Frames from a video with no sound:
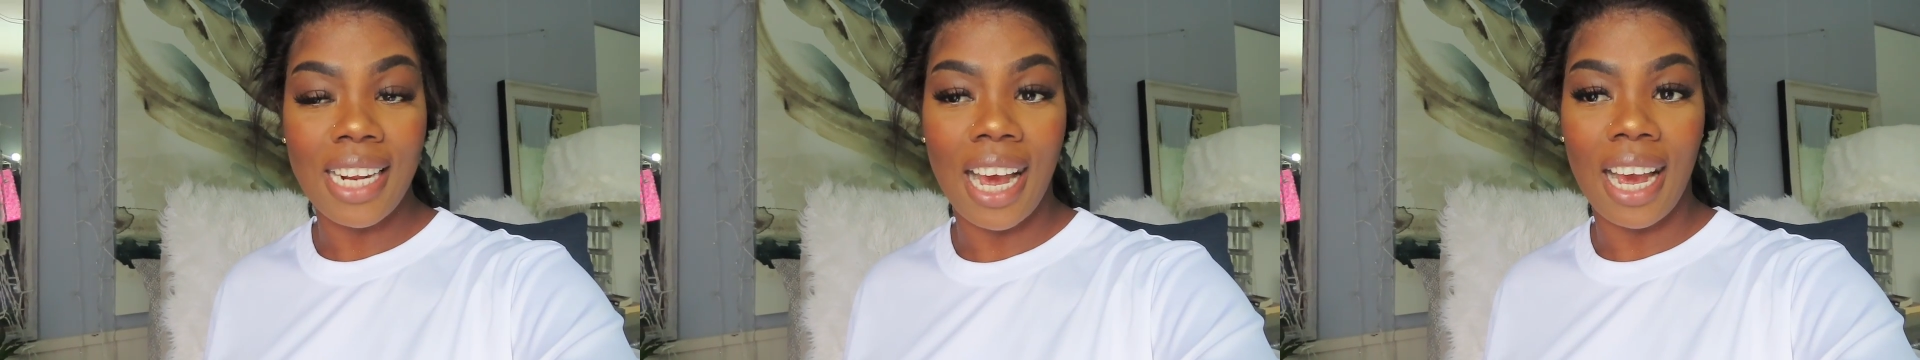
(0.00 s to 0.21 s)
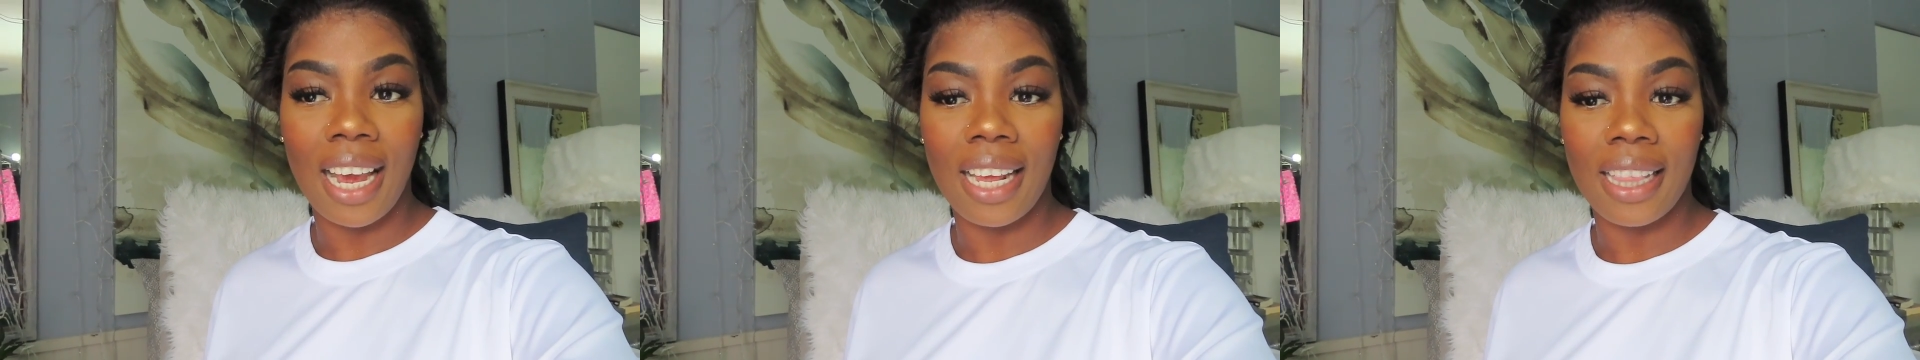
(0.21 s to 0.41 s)

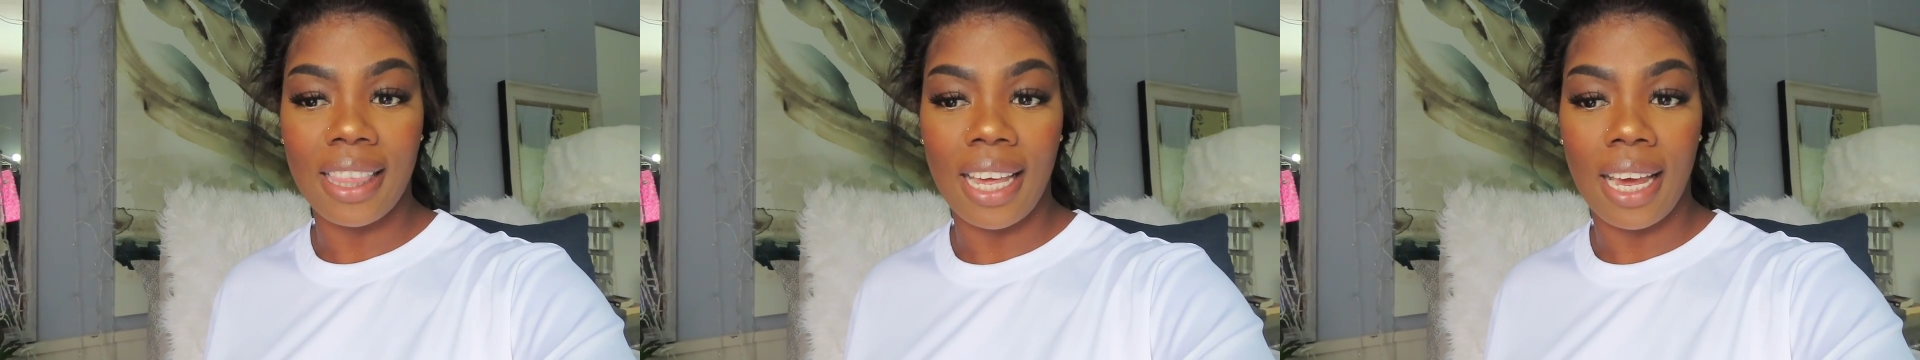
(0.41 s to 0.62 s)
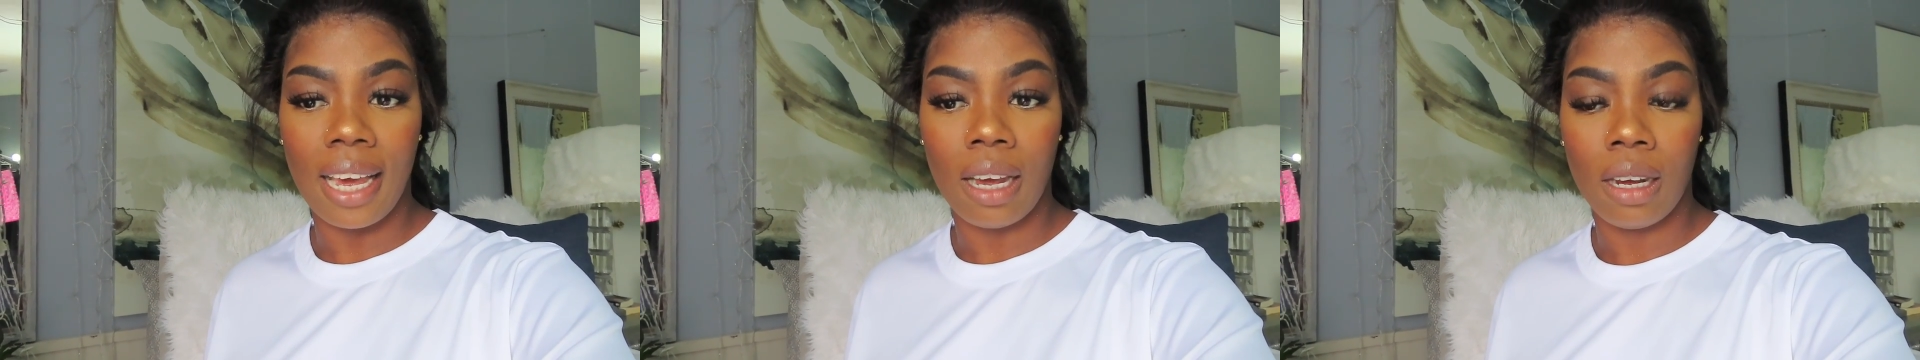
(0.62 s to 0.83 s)

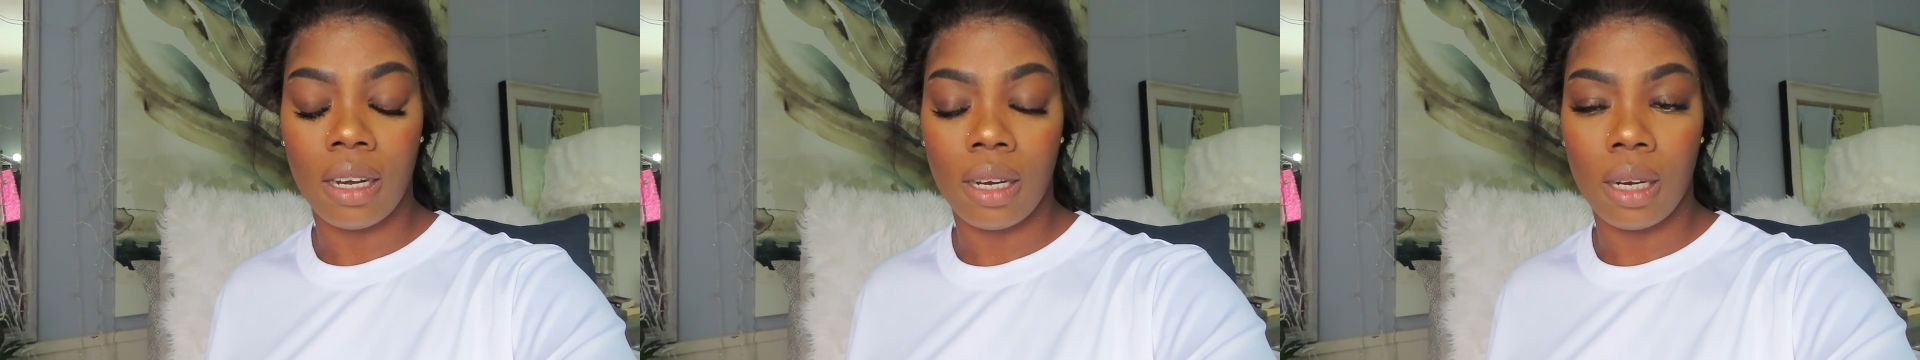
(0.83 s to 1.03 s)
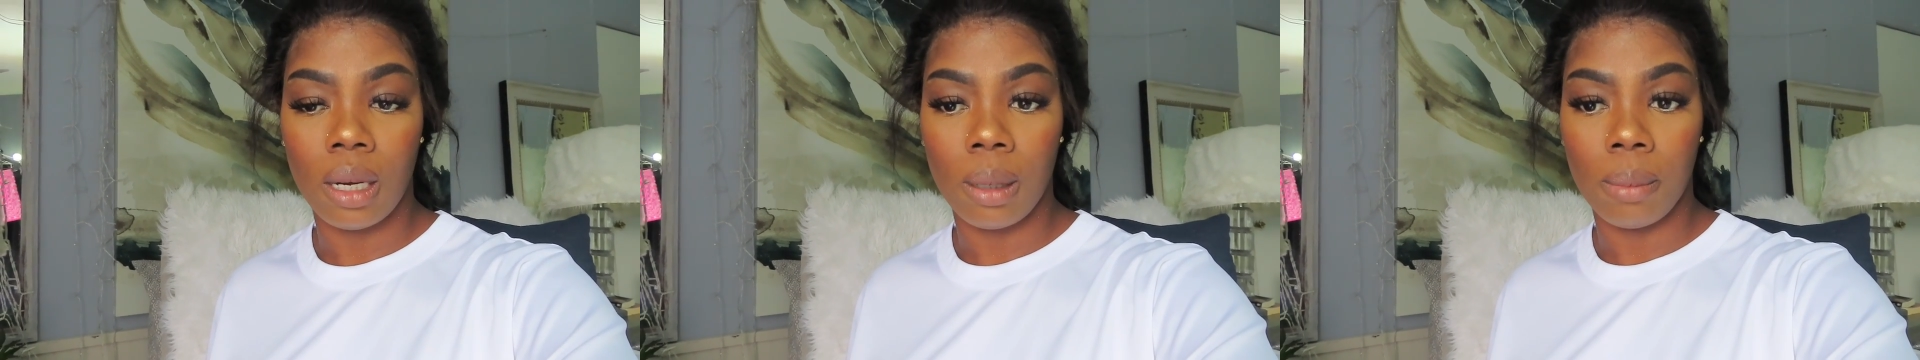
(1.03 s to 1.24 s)
night that
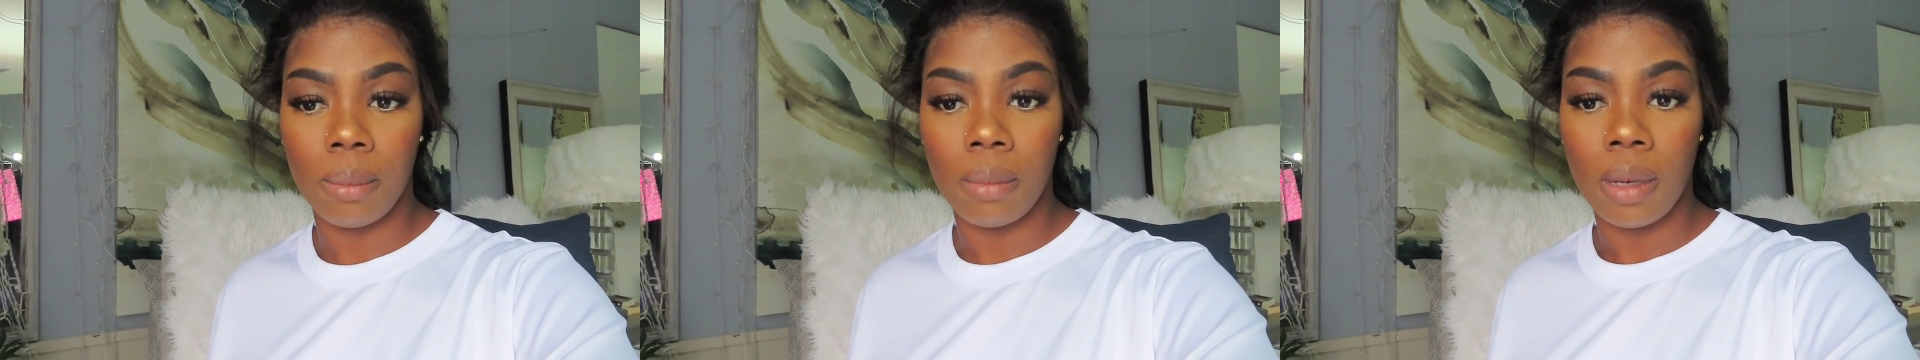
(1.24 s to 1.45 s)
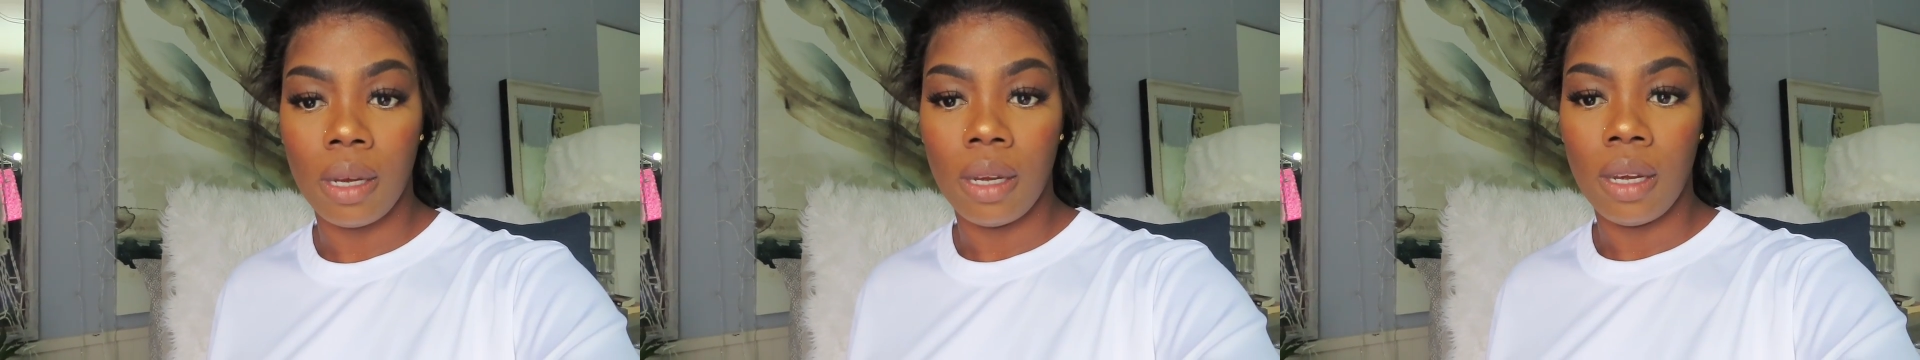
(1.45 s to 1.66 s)
um